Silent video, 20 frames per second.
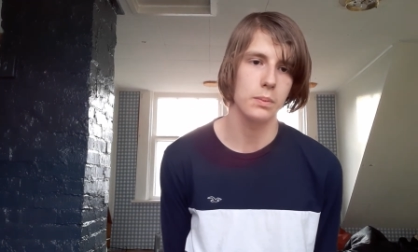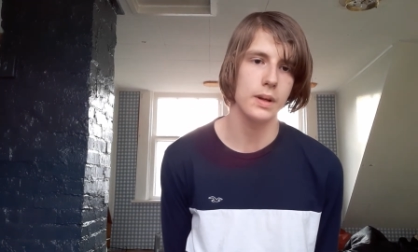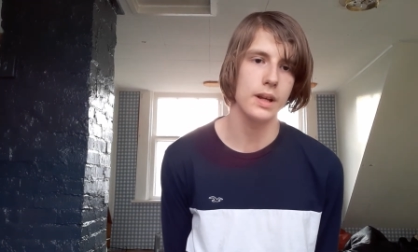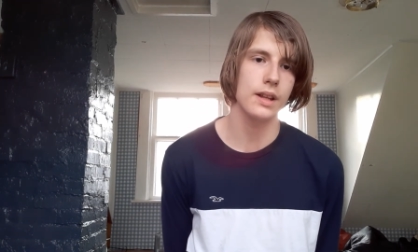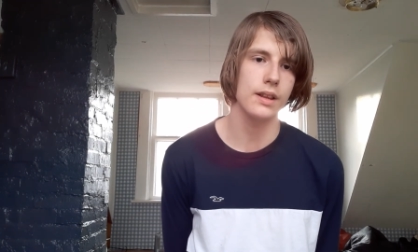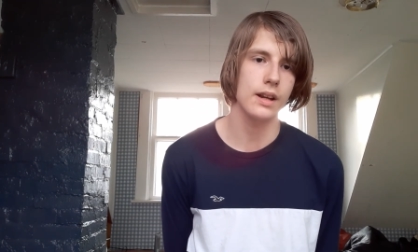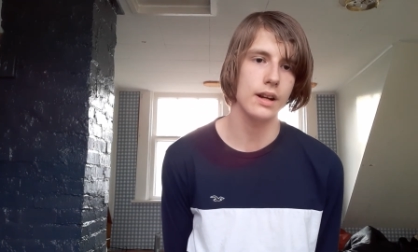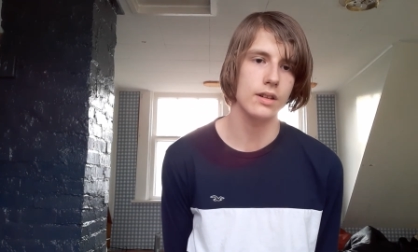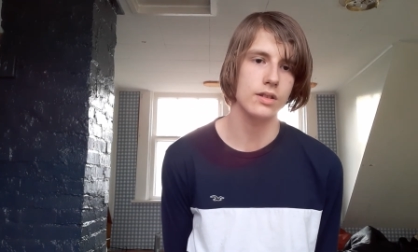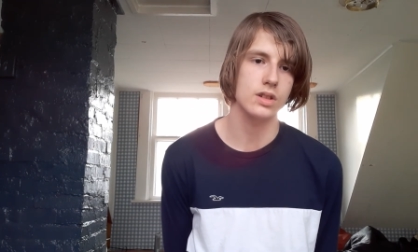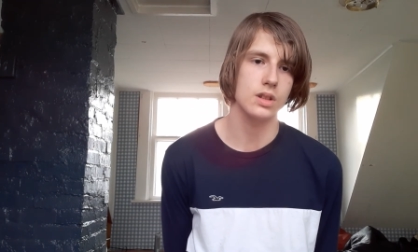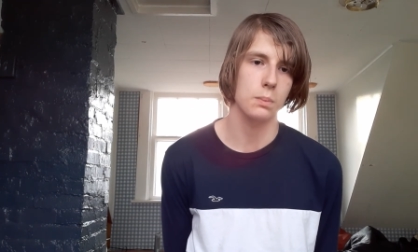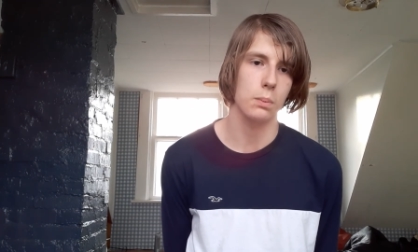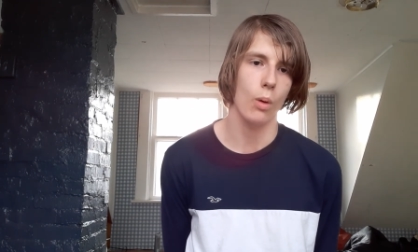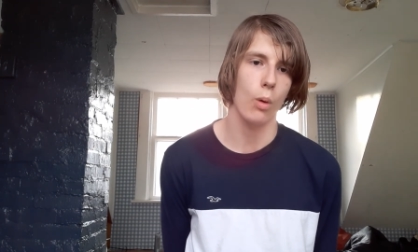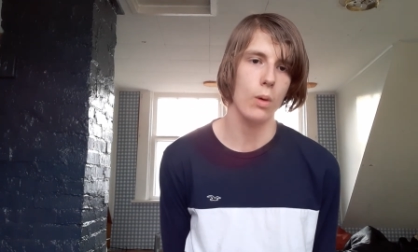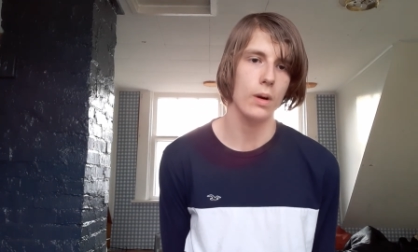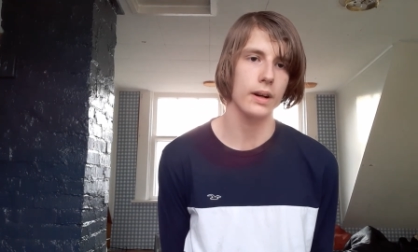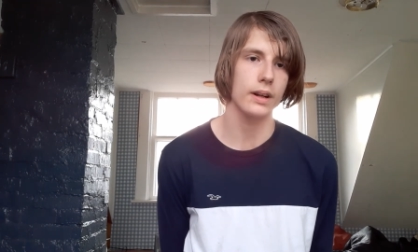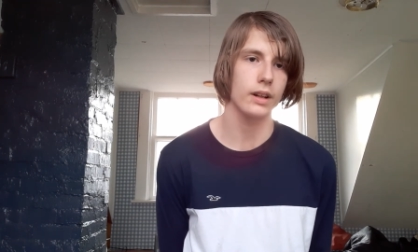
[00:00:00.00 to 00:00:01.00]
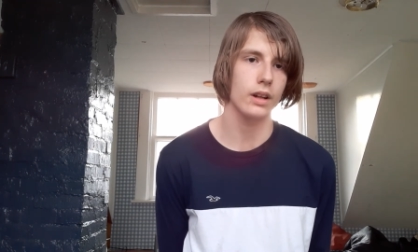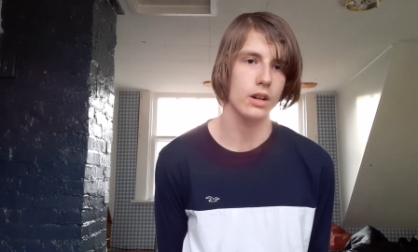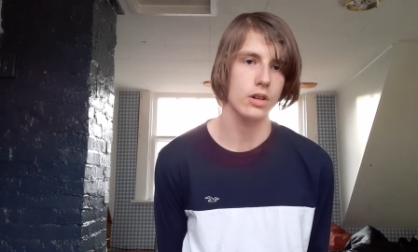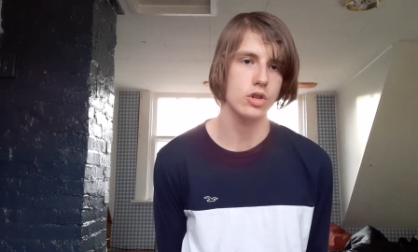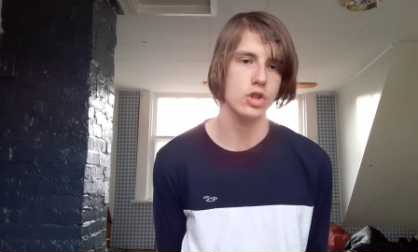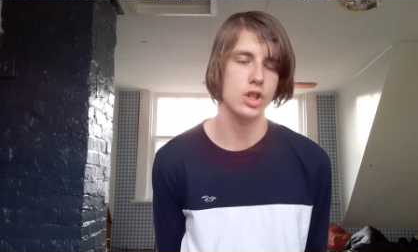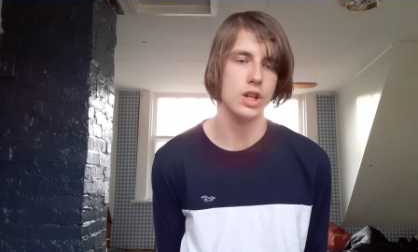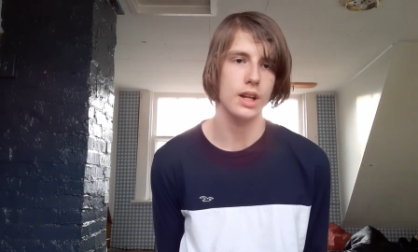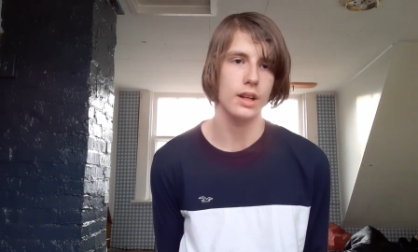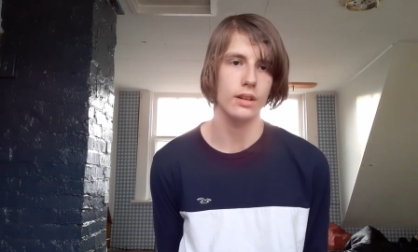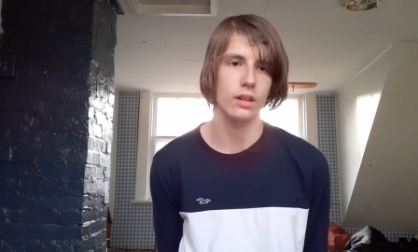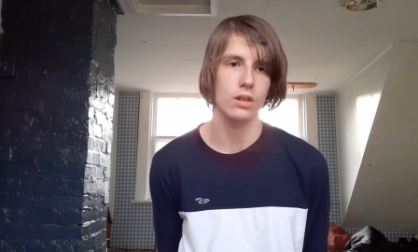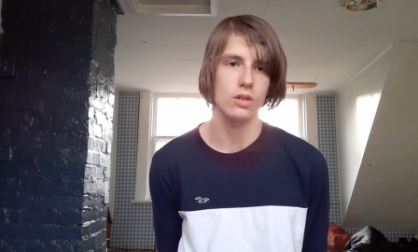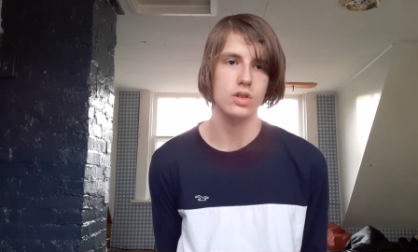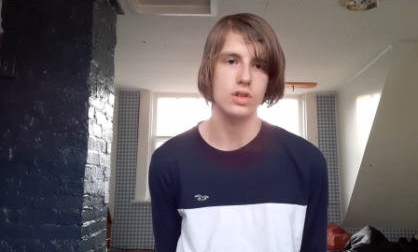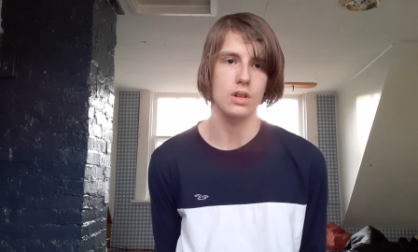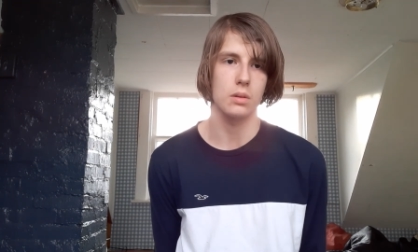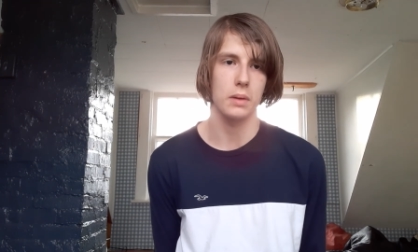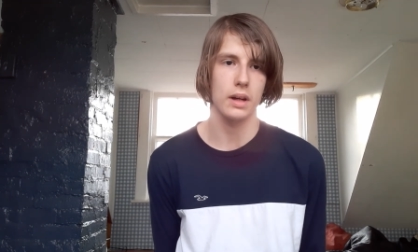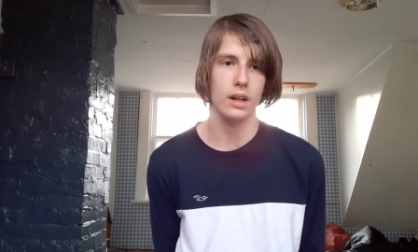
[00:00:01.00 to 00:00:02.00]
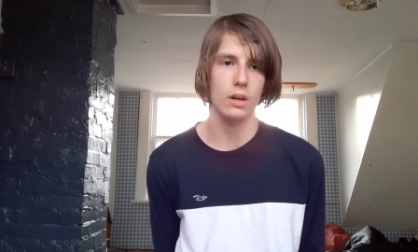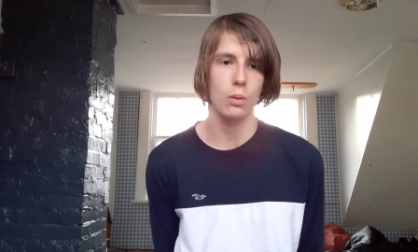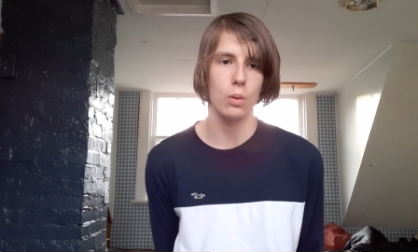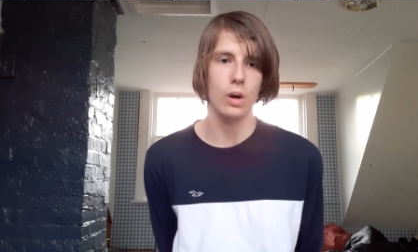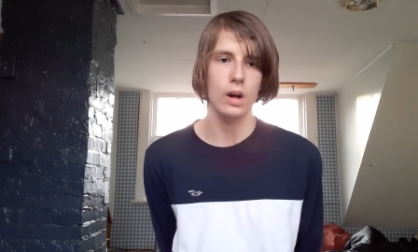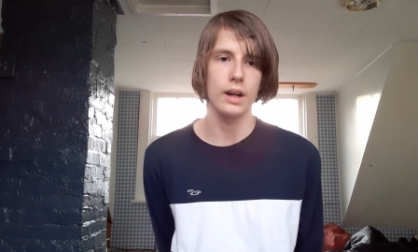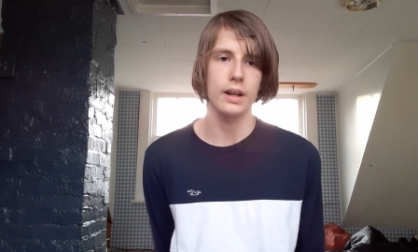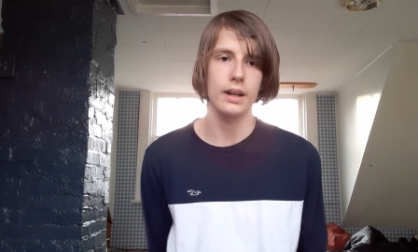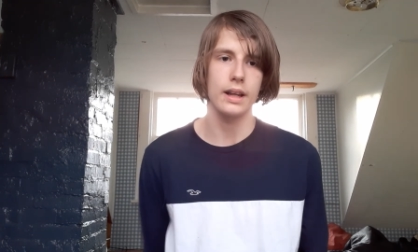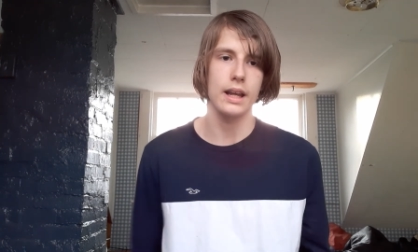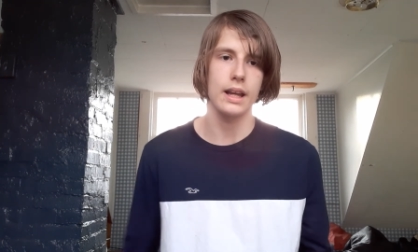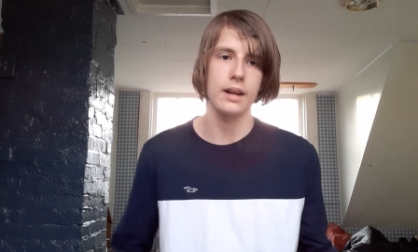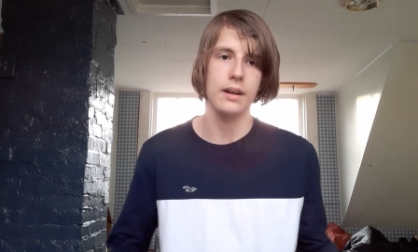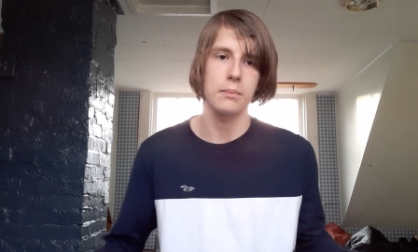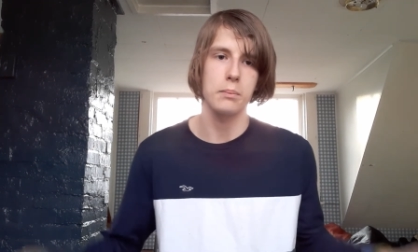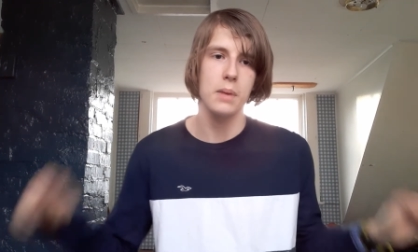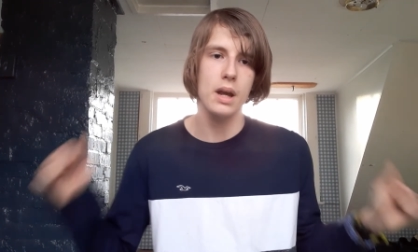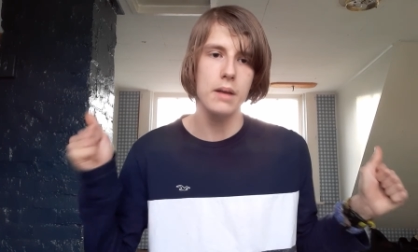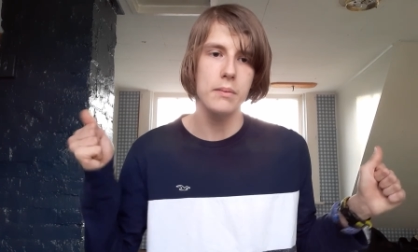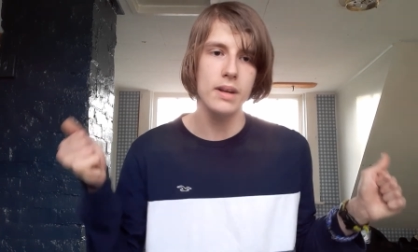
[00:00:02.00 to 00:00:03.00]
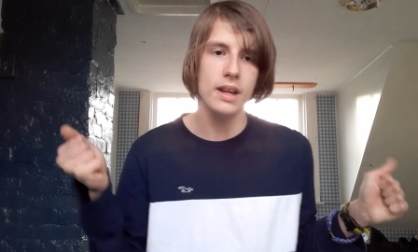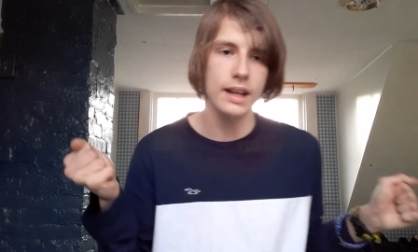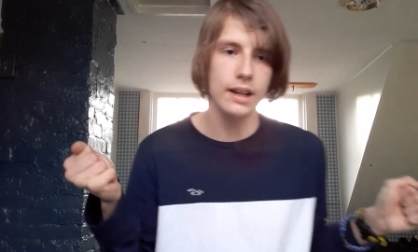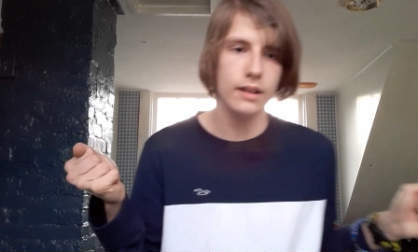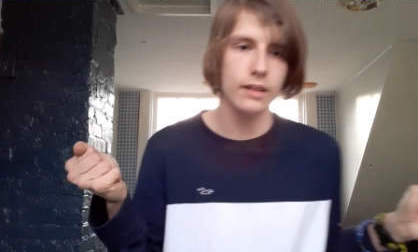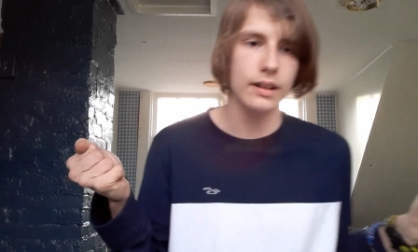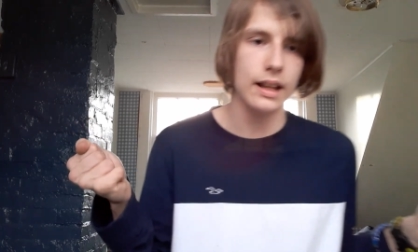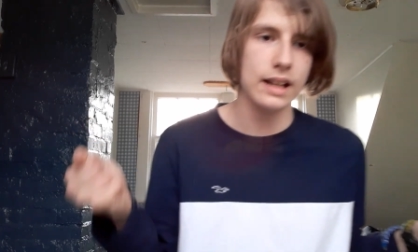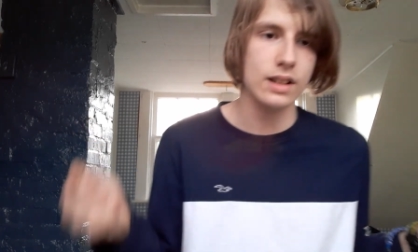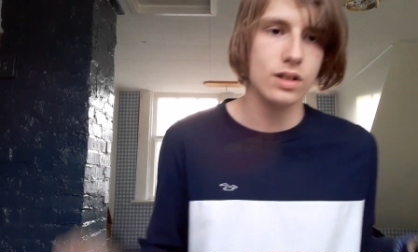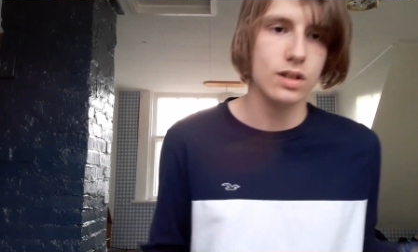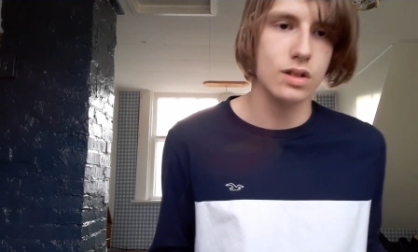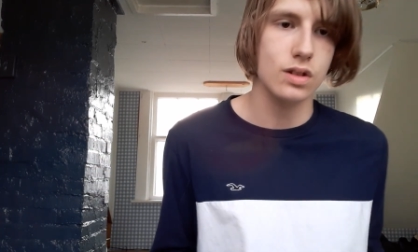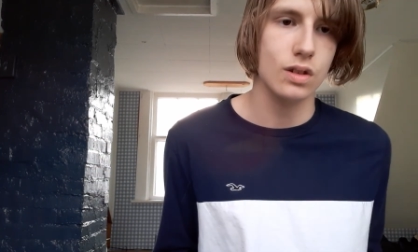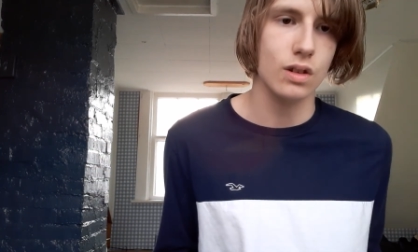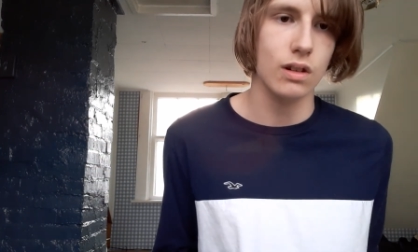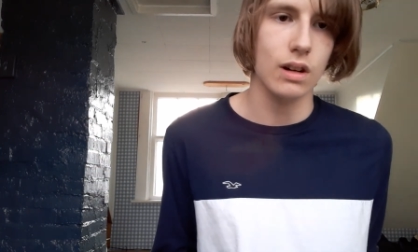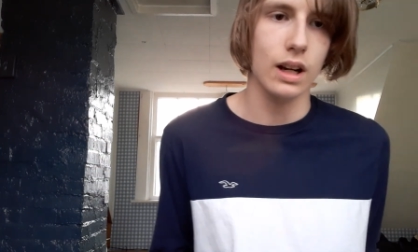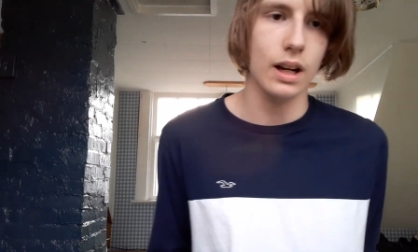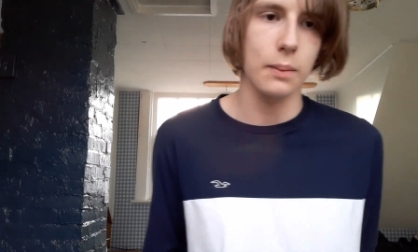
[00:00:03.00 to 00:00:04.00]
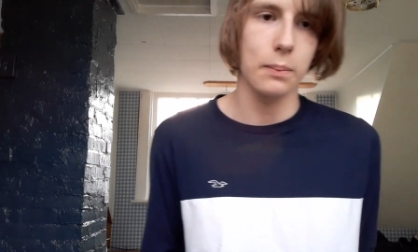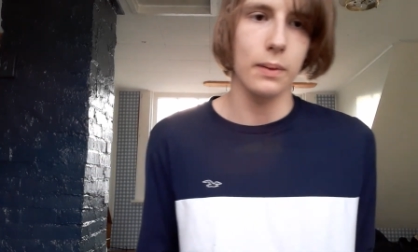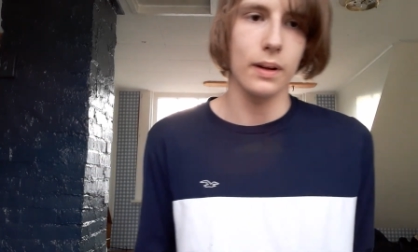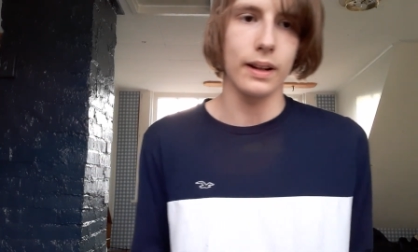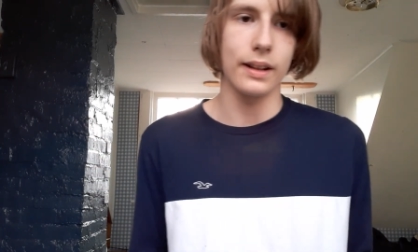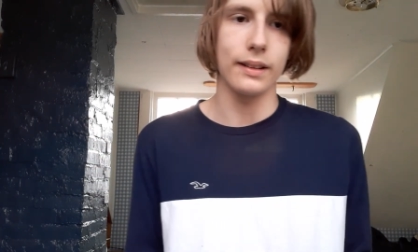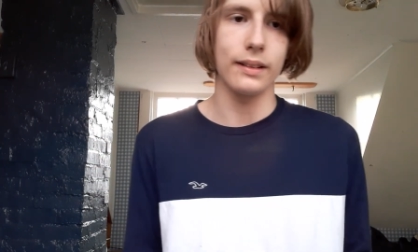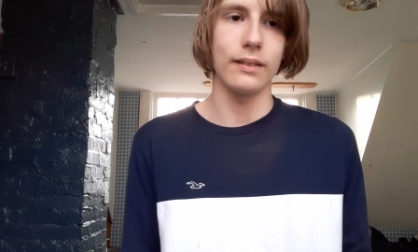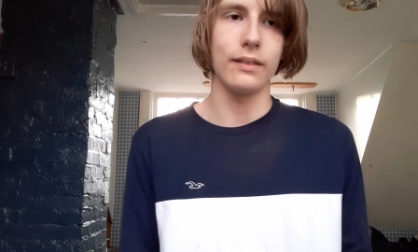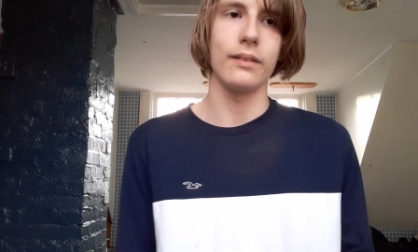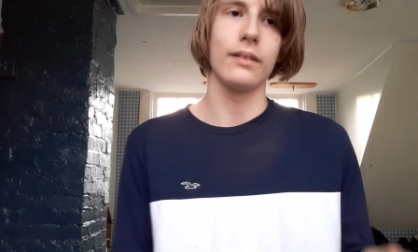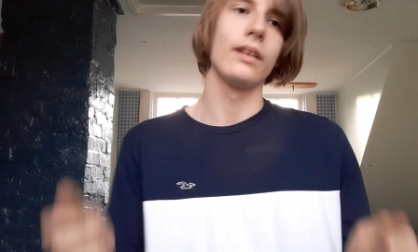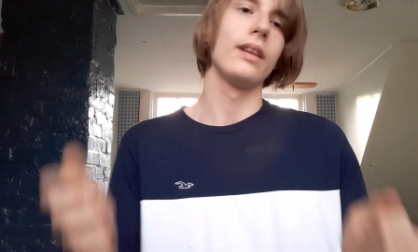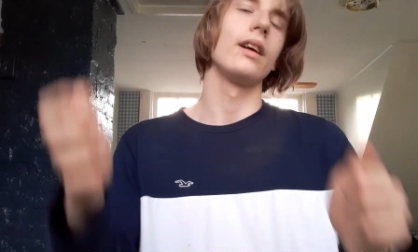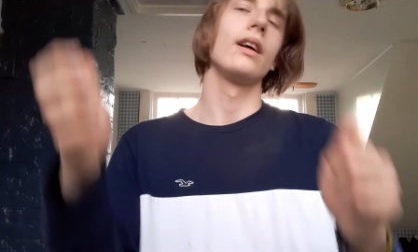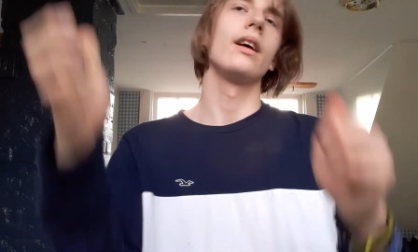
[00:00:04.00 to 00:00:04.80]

be there supporting our channels no matter what and maybe hitting that subscribe button